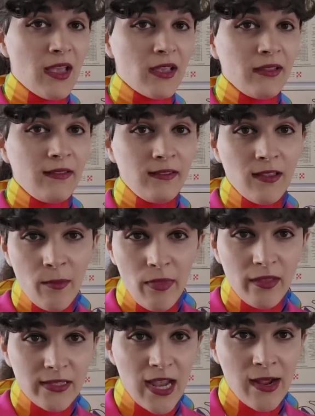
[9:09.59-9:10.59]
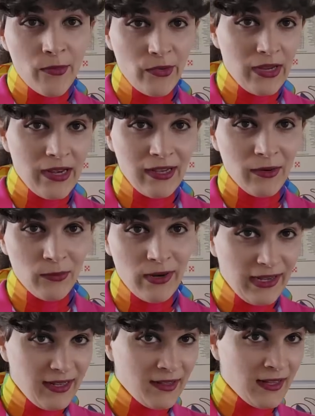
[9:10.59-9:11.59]
at least some of the time they're getting it
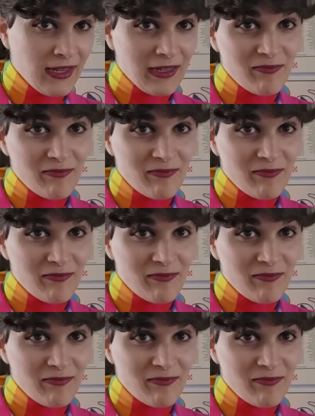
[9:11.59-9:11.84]
right.